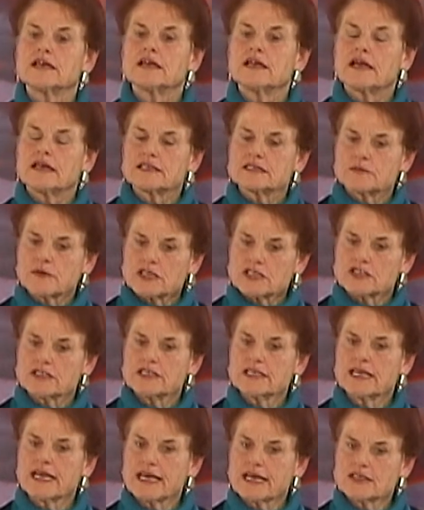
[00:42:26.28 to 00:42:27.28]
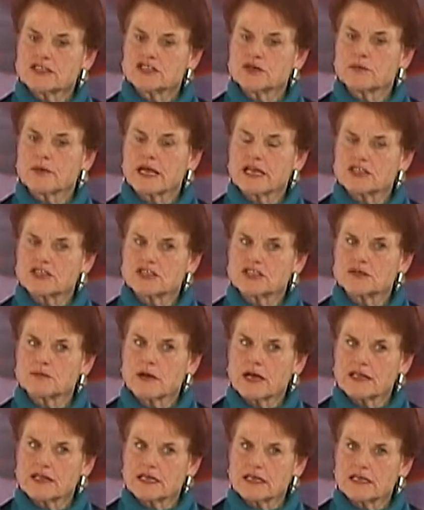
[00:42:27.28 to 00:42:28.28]
especially in cancer patients,
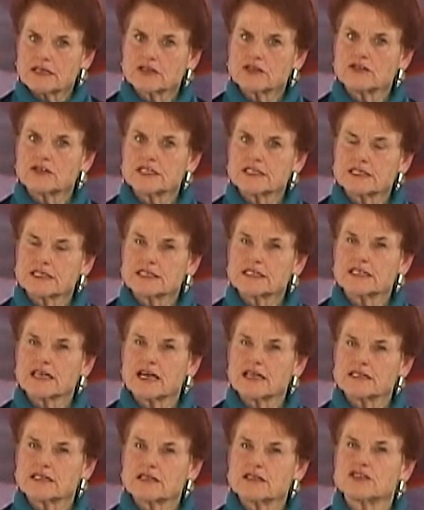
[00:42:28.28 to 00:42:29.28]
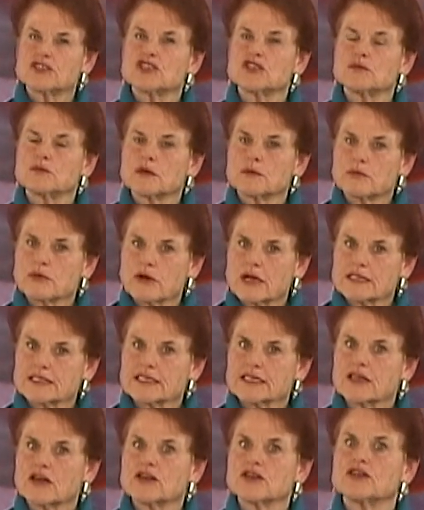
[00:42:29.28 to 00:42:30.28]
by the increasing size of the tumor
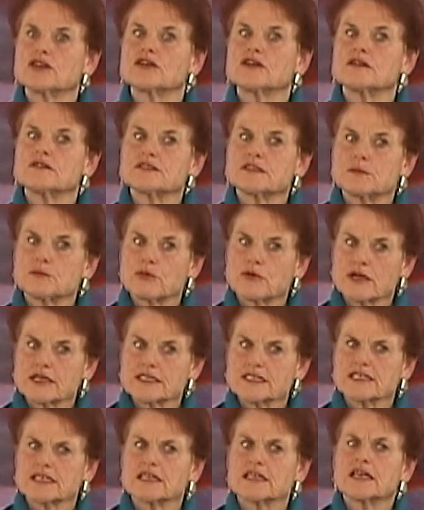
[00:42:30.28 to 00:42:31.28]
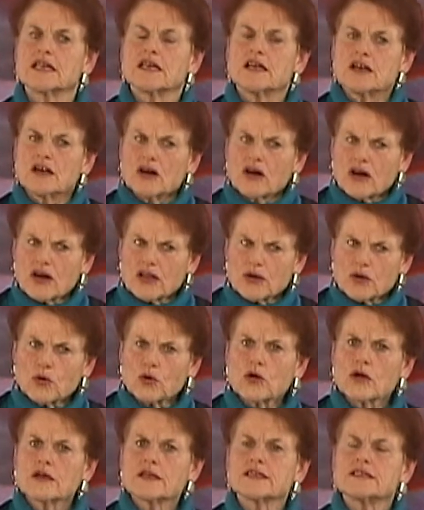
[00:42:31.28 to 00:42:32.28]
pressing on nerves and pressing on
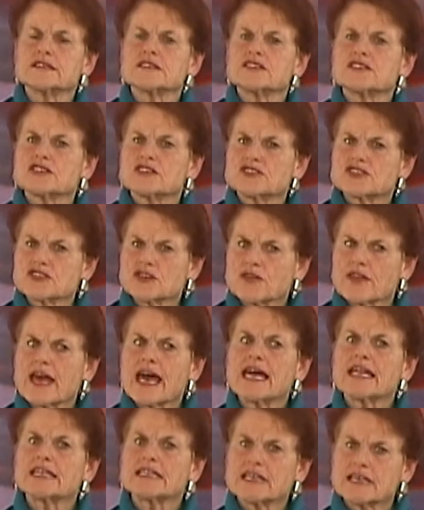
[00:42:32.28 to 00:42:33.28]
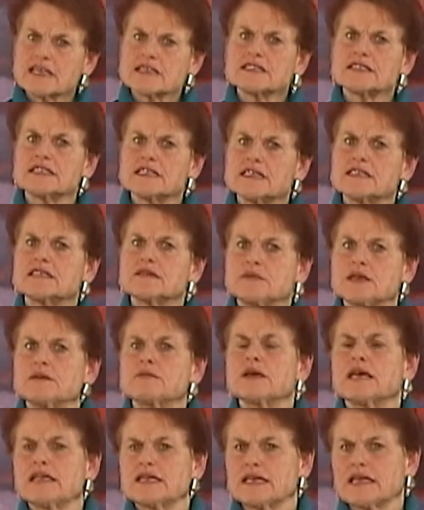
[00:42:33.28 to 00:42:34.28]
organs. So that does need to be
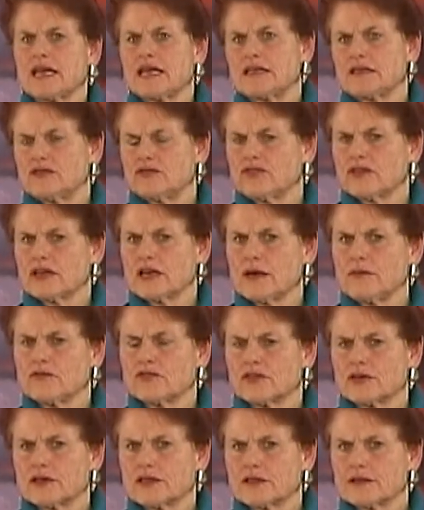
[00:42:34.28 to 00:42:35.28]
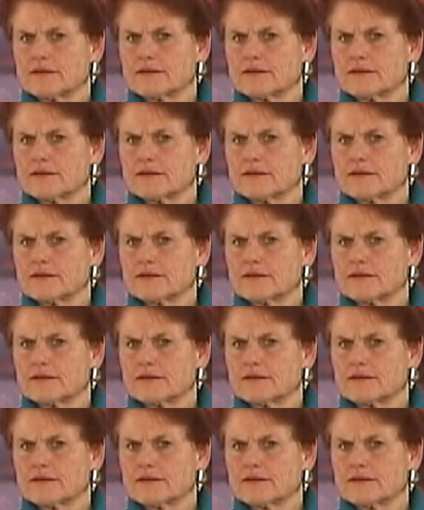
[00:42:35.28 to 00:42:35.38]
medicated for comfort.